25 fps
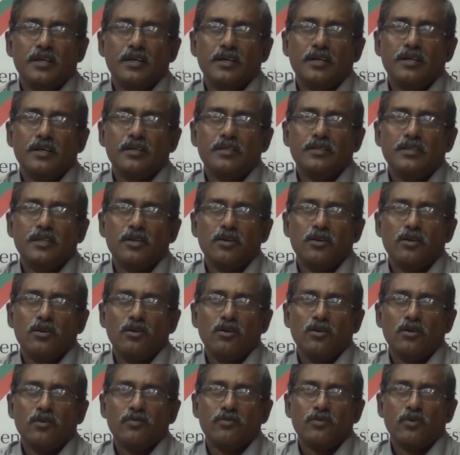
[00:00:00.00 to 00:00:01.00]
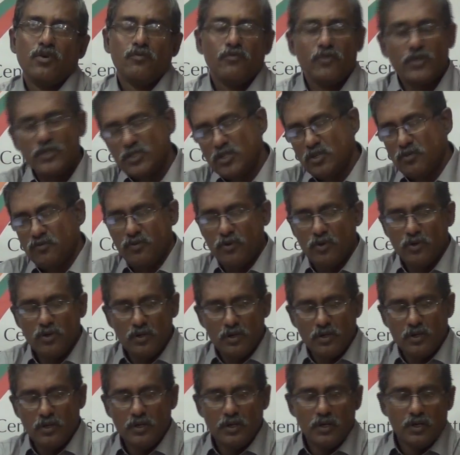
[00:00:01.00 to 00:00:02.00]
There are a lot of, first of
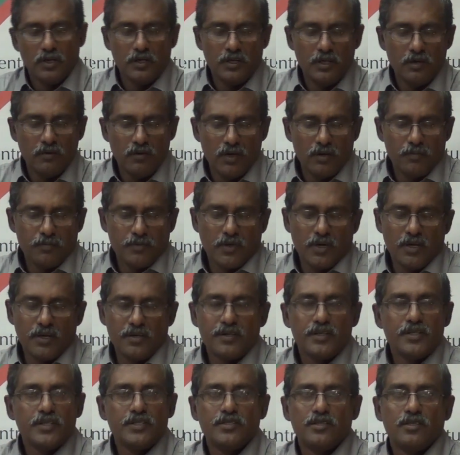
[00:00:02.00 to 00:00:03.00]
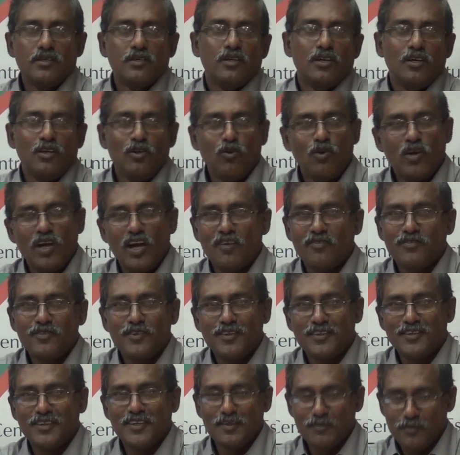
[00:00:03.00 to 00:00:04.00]
all, developed countries look
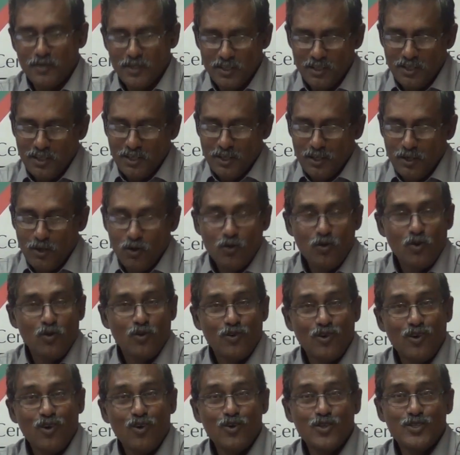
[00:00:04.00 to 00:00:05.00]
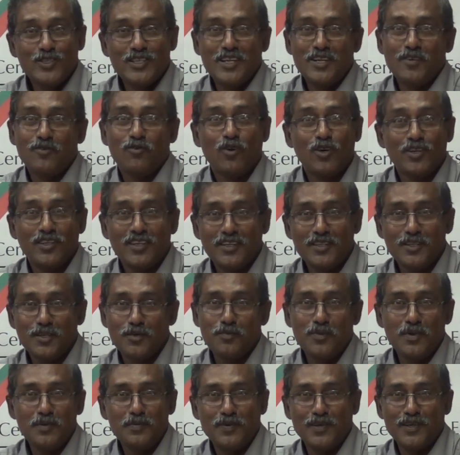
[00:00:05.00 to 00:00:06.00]
closely what other
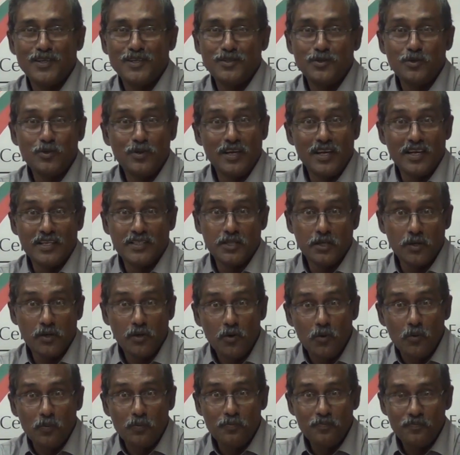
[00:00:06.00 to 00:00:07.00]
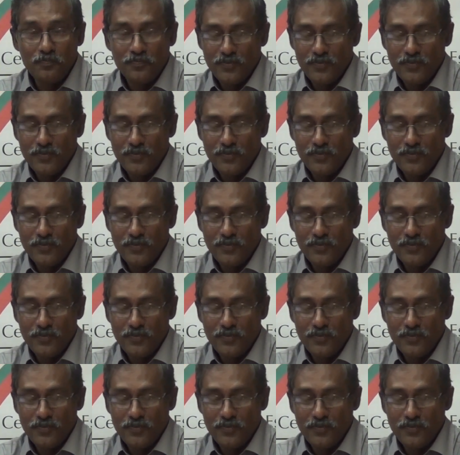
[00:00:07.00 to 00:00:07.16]
people are doing as a group.